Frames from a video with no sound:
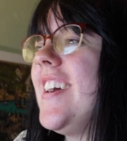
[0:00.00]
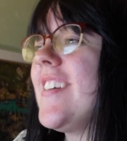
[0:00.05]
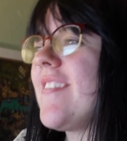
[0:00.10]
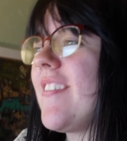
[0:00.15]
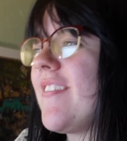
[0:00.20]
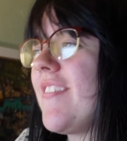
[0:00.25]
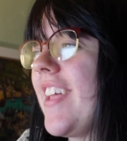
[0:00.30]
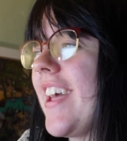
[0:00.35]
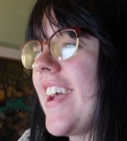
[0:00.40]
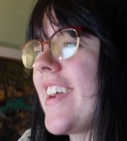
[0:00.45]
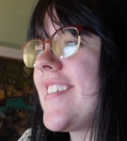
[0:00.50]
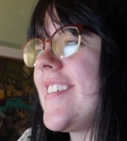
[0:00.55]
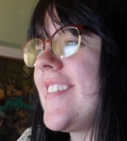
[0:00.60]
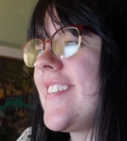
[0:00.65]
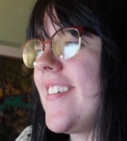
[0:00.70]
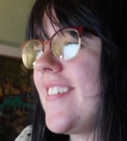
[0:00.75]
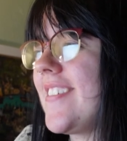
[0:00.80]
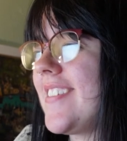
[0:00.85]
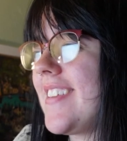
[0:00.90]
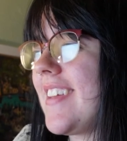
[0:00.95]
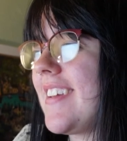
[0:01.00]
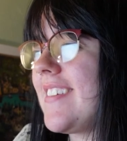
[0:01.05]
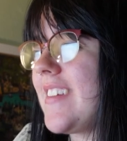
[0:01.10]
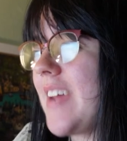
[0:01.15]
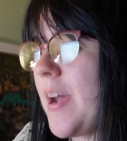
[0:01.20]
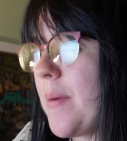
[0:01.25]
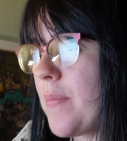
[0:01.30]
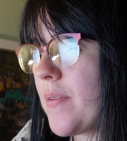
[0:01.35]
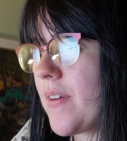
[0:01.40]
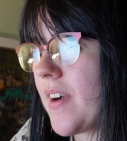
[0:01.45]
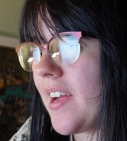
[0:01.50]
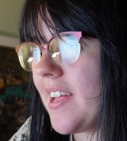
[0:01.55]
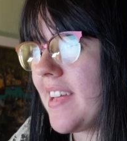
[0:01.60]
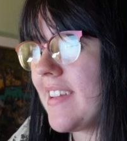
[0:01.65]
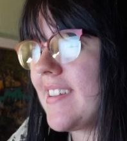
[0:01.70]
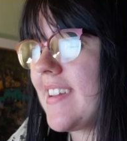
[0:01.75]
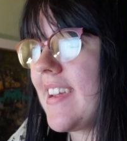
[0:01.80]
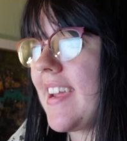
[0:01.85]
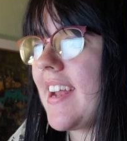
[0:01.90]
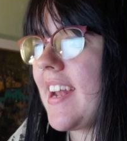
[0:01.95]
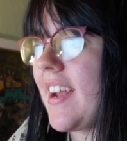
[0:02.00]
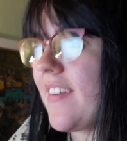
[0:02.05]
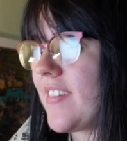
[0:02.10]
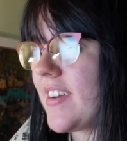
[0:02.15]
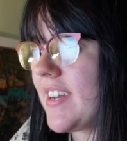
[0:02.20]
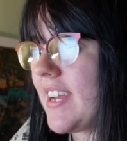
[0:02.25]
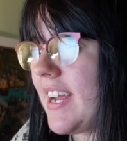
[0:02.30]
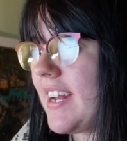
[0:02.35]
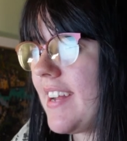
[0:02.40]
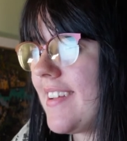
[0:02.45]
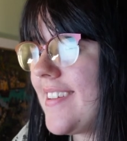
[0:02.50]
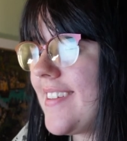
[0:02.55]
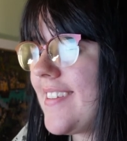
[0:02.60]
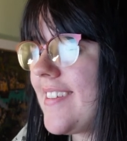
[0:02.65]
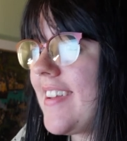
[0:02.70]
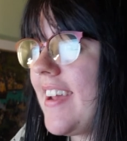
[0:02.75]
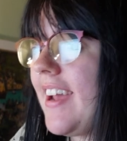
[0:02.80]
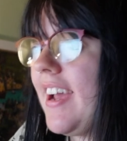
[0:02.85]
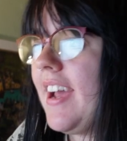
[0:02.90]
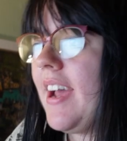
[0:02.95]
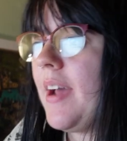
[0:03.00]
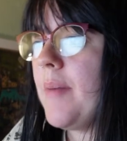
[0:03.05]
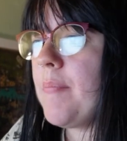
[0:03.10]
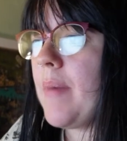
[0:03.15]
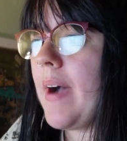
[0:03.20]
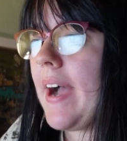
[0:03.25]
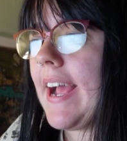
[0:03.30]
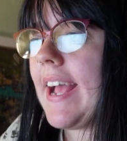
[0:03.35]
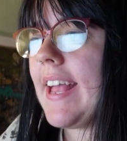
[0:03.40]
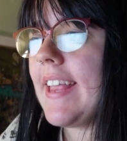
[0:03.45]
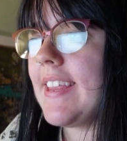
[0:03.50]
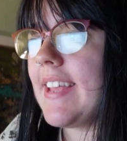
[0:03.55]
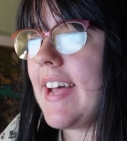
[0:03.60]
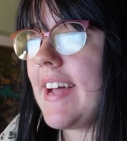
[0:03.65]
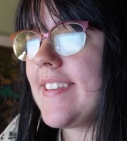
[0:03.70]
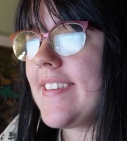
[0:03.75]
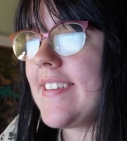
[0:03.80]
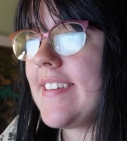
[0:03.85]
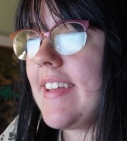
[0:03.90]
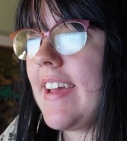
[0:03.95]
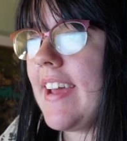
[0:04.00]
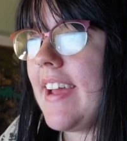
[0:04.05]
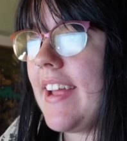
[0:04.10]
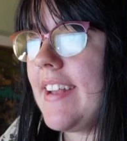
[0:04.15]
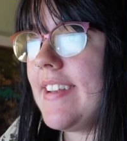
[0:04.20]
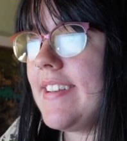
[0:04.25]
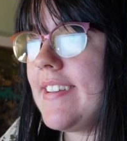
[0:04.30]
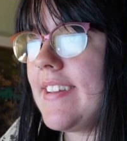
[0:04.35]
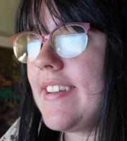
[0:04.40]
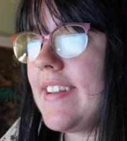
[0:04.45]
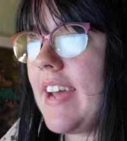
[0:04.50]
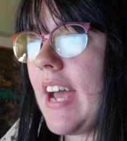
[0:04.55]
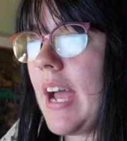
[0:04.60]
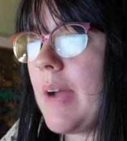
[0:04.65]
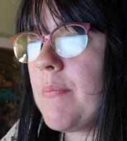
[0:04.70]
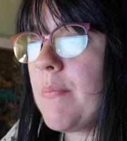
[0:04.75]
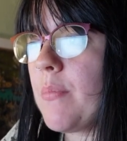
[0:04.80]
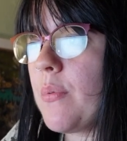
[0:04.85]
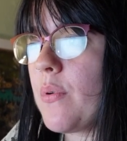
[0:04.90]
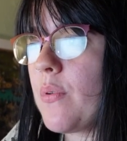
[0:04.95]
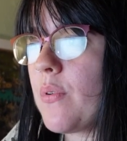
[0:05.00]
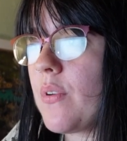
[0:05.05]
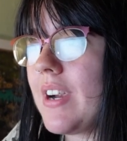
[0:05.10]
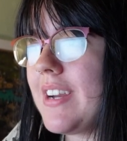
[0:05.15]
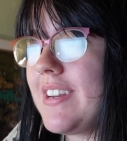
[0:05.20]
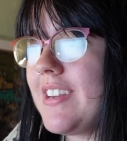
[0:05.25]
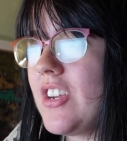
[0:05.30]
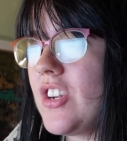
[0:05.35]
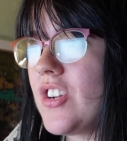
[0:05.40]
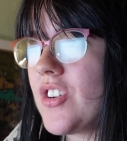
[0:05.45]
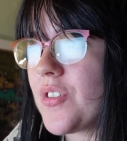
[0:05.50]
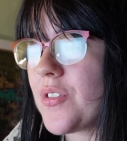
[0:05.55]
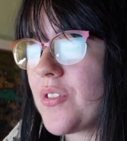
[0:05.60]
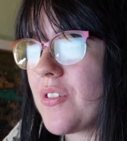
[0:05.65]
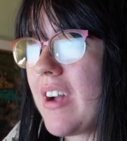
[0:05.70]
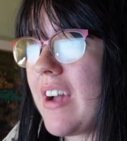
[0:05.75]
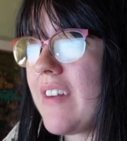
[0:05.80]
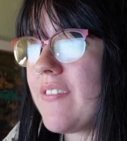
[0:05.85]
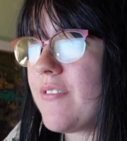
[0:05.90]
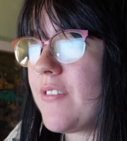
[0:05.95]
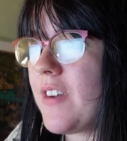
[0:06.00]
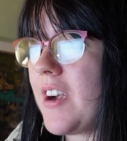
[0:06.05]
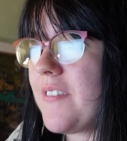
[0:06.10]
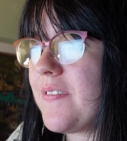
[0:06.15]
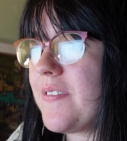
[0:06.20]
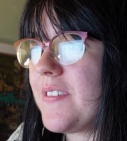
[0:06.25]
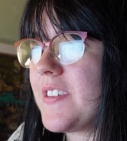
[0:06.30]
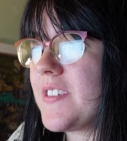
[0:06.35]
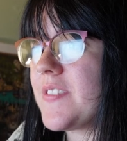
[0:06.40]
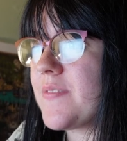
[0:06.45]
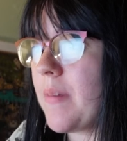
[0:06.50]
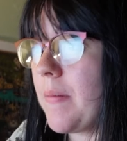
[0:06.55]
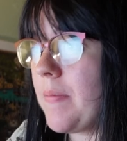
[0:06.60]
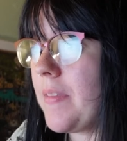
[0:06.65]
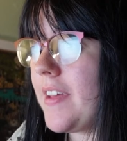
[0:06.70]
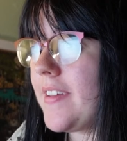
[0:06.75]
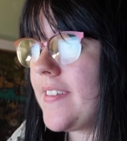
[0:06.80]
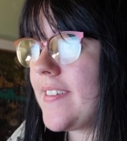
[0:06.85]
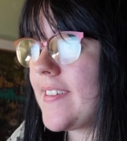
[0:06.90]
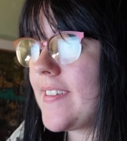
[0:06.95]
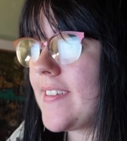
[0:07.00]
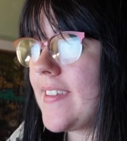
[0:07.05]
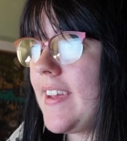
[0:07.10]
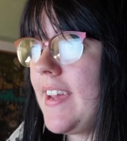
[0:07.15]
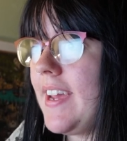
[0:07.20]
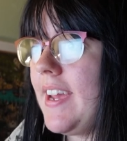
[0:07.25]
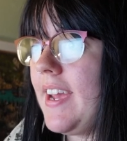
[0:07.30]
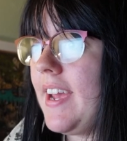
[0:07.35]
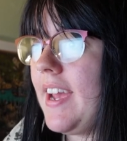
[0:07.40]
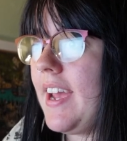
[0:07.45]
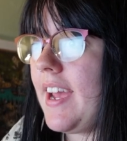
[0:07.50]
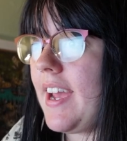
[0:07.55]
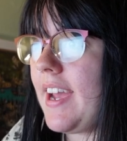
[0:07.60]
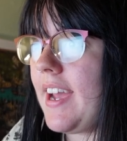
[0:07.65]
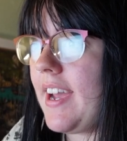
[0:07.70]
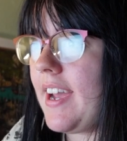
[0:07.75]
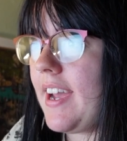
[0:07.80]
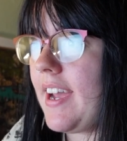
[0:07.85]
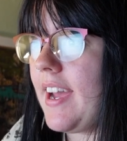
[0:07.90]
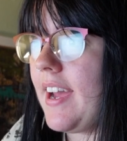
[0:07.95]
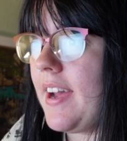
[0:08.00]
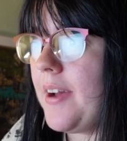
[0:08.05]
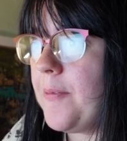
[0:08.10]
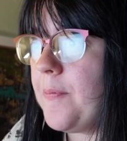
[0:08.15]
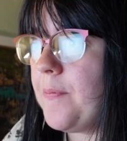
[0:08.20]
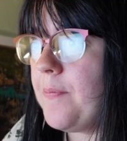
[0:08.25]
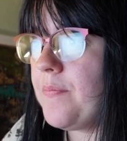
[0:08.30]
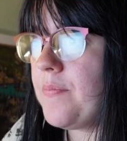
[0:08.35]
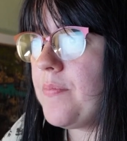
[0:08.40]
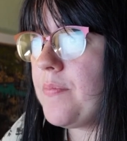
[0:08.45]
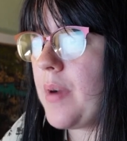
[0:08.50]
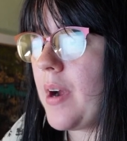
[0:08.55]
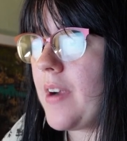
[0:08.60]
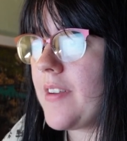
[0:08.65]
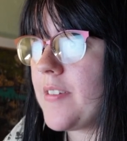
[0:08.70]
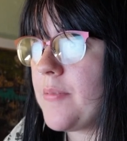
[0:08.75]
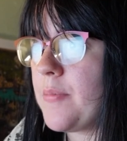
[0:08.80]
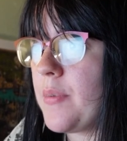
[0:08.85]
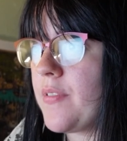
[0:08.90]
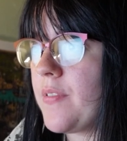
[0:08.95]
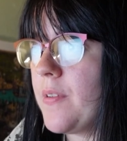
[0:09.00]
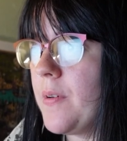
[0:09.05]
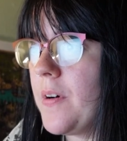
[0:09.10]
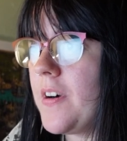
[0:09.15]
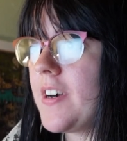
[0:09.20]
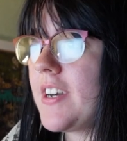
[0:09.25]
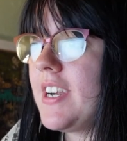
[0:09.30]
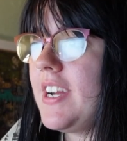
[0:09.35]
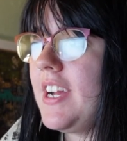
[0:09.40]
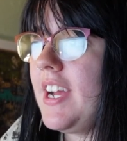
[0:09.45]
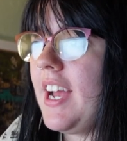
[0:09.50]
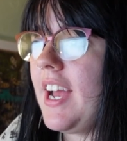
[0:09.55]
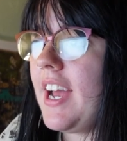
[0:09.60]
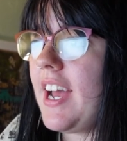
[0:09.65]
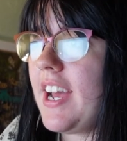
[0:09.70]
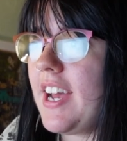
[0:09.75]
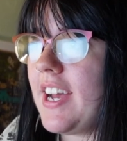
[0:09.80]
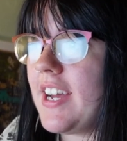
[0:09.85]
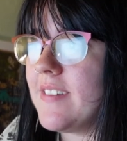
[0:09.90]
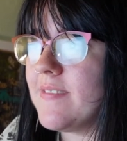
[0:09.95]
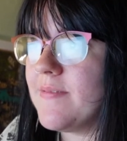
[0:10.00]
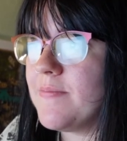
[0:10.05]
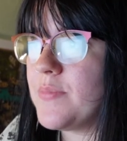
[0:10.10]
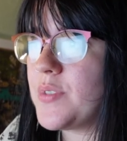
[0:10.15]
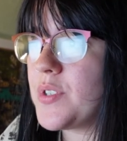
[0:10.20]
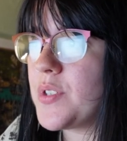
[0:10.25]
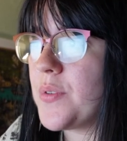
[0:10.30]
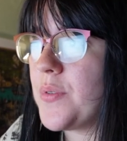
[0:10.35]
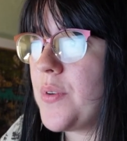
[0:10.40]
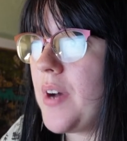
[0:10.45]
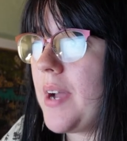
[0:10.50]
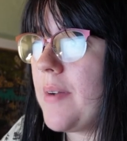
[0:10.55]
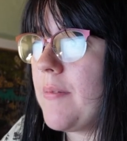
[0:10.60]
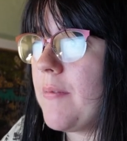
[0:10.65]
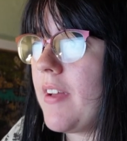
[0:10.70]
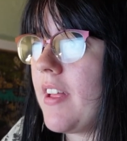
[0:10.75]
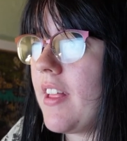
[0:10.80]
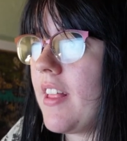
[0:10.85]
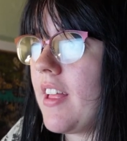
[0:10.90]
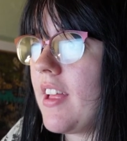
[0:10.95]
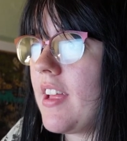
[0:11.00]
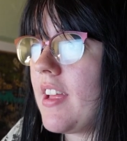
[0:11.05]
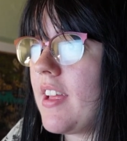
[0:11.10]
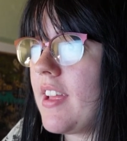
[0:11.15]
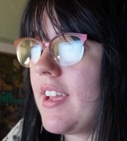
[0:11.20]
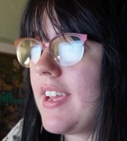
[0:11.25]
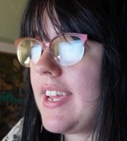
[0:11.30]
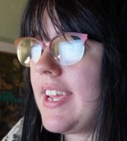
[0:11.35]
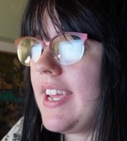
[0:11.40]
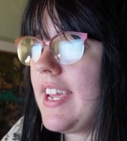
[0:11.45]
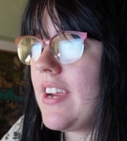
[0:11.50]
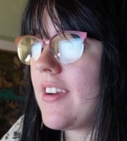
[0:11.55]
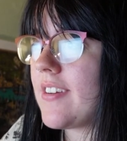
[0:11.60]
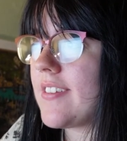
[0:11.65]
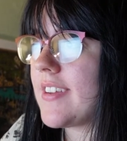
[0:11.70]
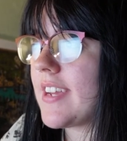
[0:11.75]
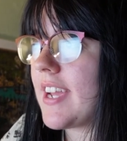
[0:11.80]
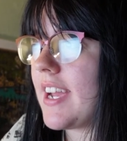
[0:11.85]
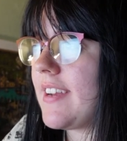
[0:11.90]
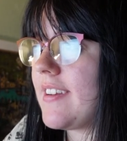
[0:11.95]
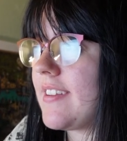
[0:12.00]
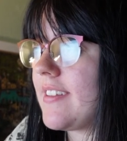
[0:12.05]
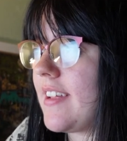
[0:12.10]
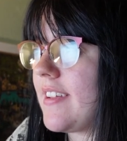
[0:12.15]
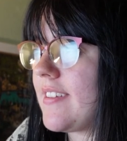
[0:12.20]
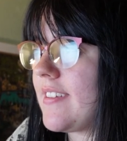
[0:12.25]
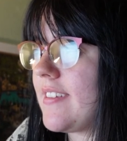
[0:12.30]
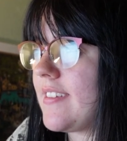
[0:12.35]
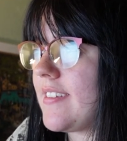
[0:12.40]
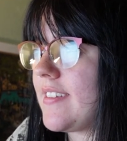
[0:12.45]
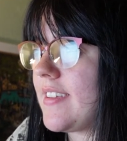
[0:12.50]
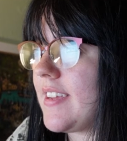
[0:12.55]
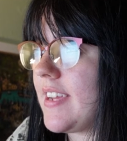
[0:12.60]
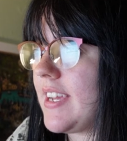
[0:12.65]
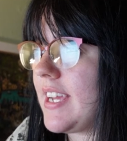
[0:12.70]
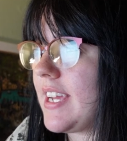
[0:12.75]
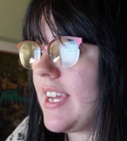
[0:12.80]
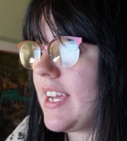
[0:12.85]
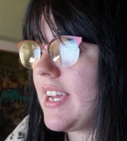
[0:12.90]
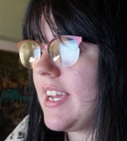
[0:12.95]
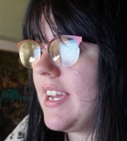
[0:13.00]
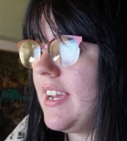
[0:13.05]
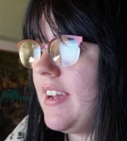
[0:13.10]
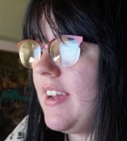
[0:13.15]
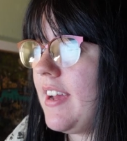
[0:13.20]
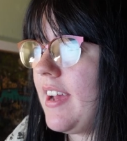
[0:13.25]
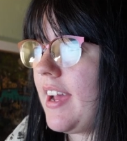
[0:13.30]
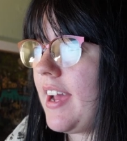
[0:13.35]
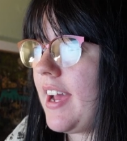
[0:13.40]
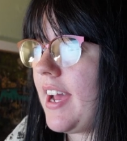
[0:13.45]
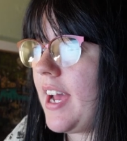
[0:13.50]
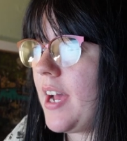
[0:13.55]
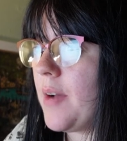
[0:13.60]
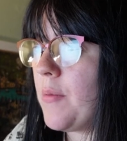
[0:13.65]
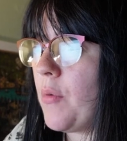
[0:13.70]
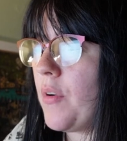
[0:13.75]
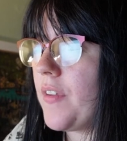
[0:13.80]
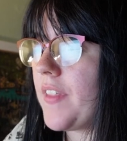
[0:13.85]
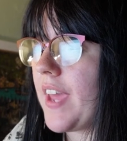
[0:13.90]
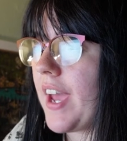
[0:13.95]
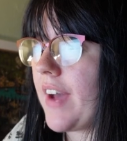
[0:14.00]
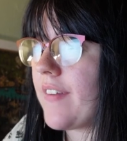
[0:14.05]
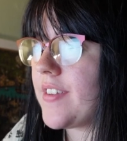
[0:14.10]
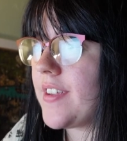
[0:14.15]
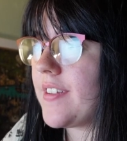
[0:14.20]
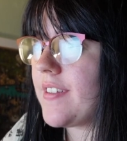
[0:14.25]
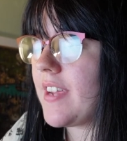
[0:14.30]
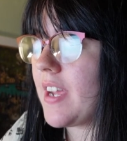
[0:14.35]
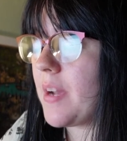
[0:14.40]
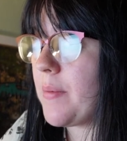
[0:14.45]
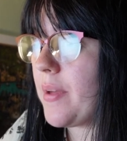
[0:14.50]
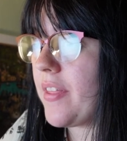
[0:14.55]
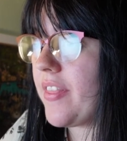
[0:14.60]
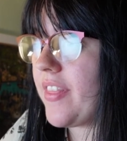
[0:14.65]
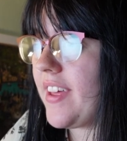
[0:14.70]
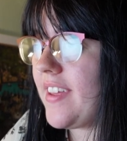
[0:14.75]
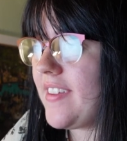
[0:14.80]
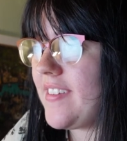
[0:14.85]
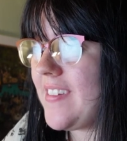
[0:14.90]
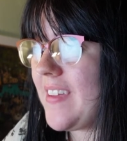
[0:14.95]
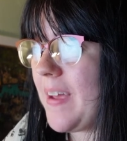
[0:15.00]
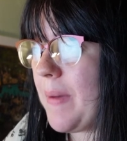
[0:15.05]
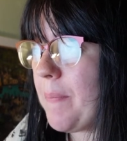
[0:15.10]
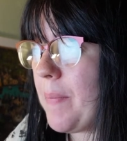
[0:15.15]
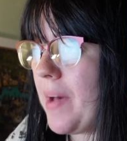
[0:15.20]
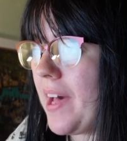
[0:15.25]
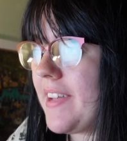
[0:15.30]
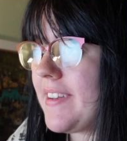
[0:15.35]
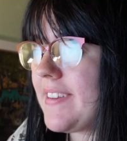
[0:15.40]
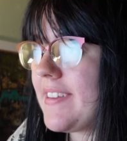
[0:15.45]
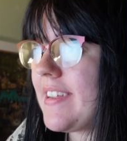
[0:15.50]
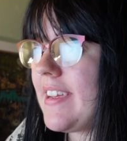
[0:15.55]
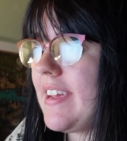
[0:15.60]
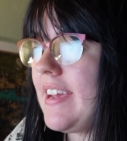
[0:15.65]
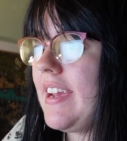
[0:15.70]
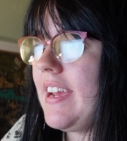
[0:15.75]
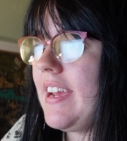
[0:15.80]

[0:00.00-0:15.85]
Reflections on Temporality and Everydayness by Ladson Hinton. I'm pretty sure I've referenced from this person before, so I'm eager to get into this and see what they have to say about this. But